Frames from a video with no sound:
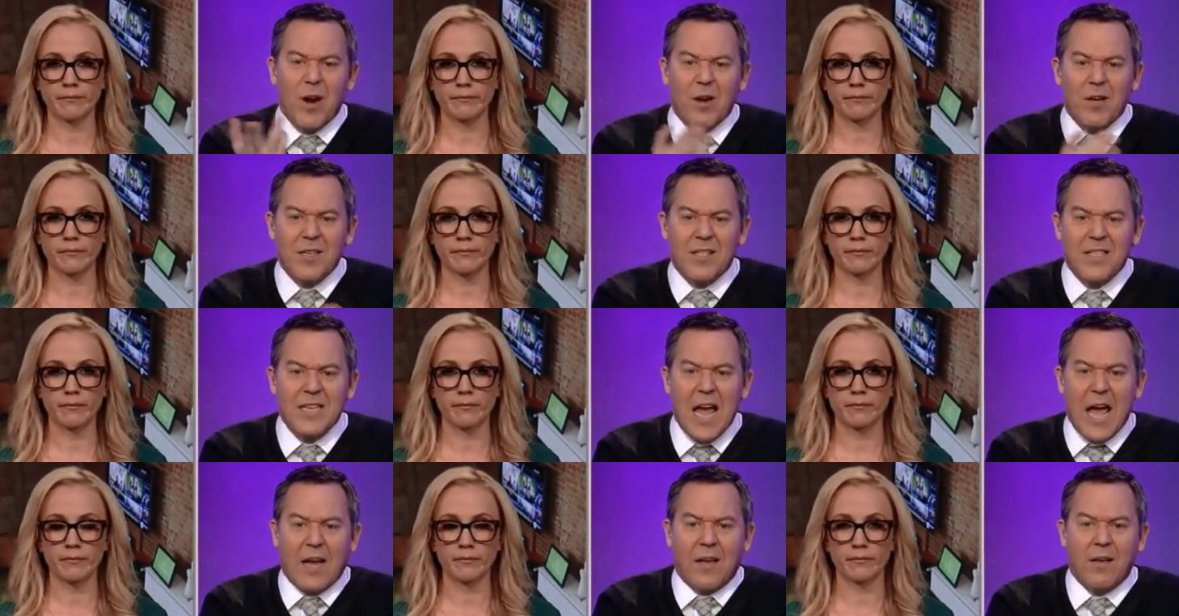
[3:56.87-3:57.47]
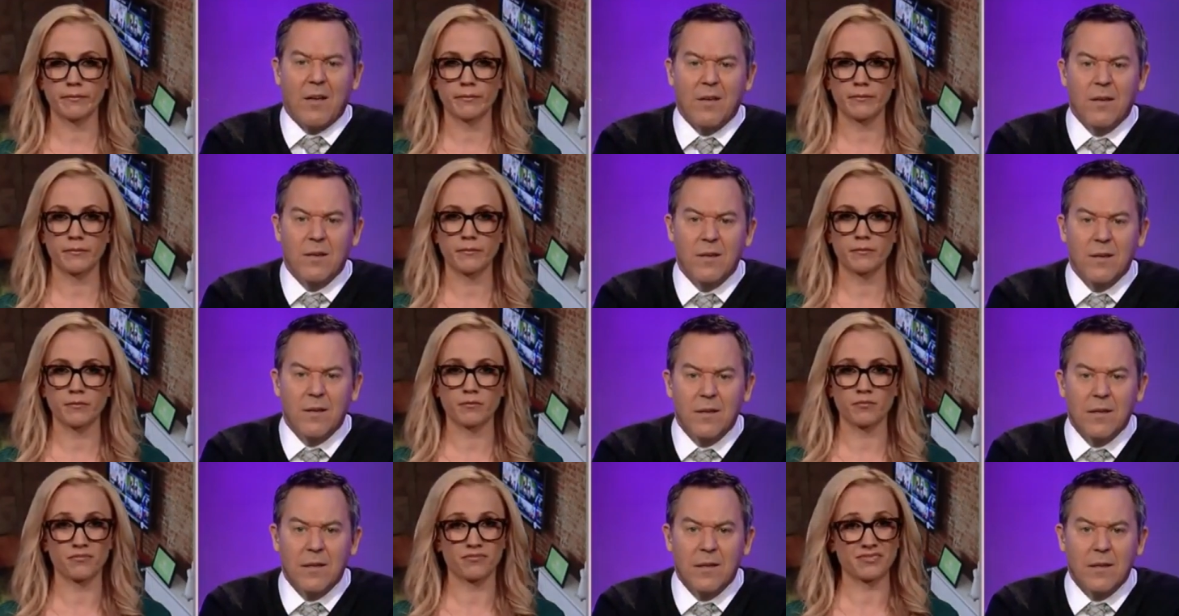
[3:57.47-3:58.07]
Speaker 1: on his neck.
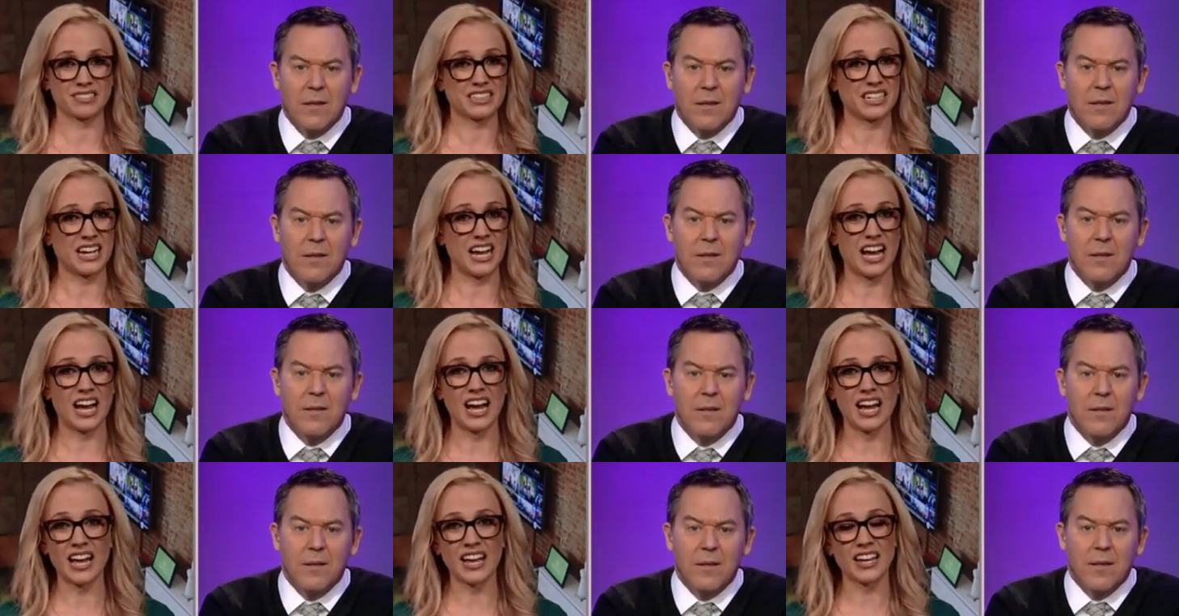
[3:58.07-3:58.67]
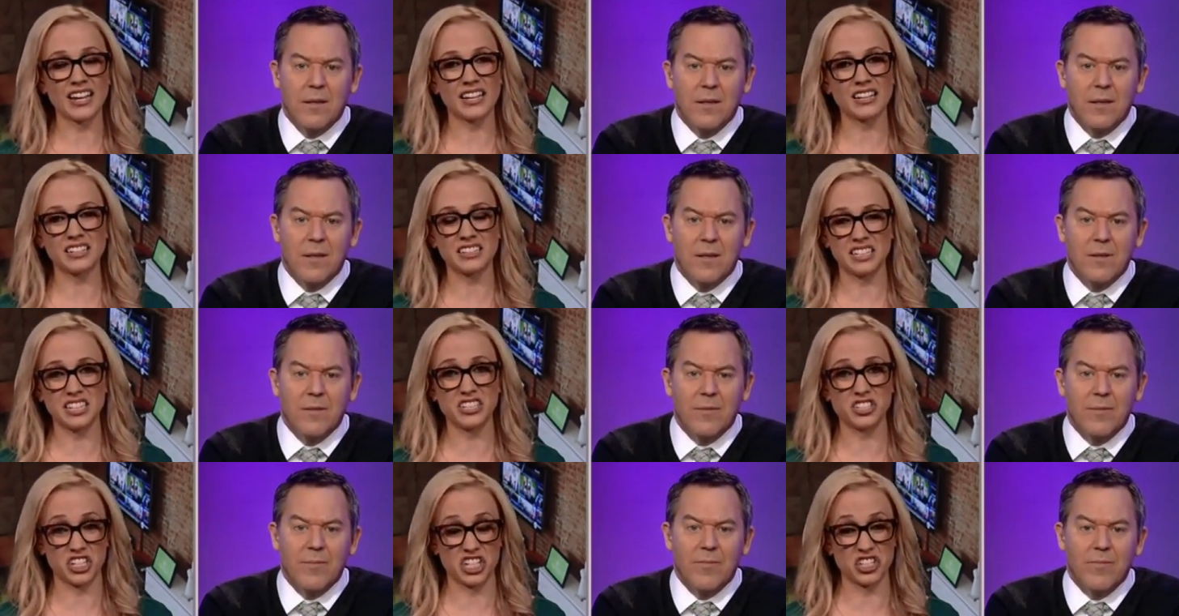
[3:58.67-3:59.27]
I
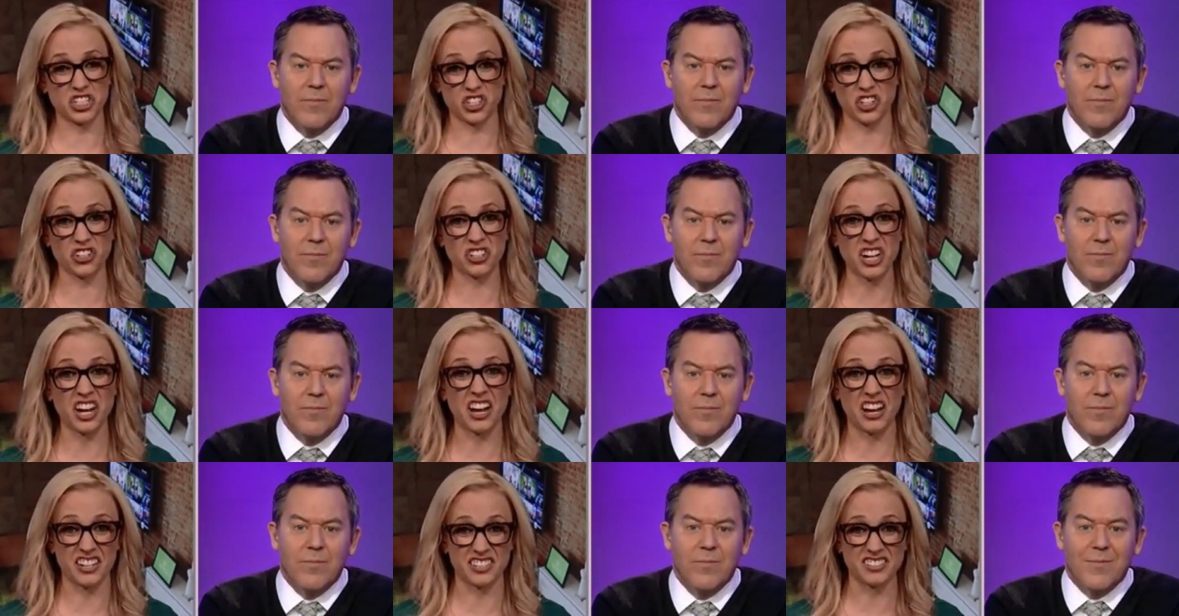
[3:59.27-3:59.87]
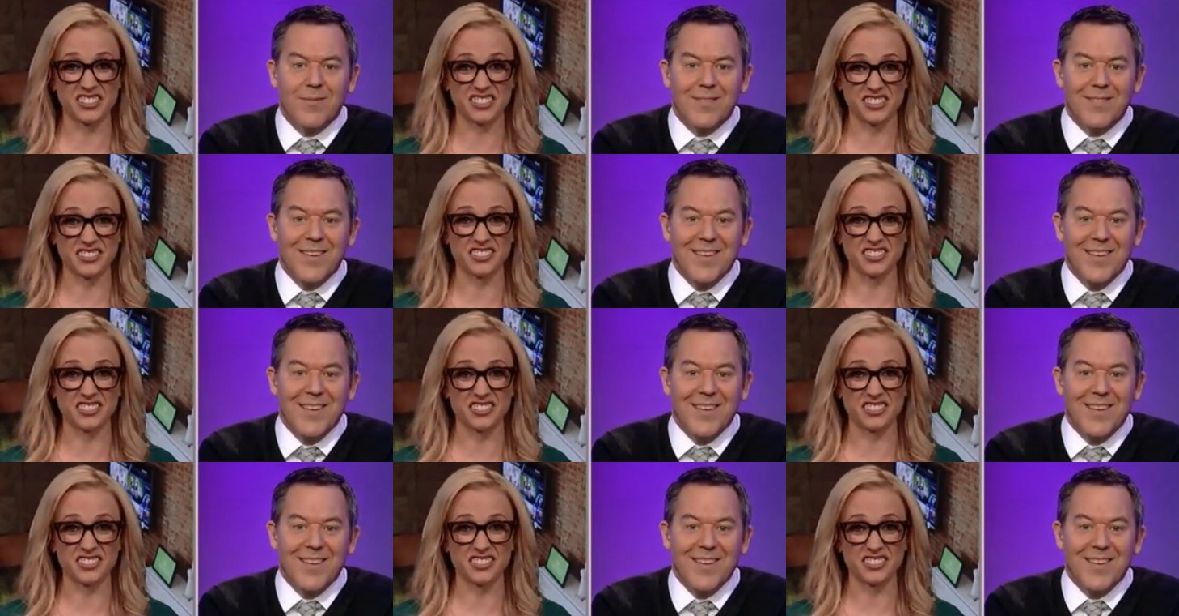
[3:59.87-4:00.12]
he, he sure does.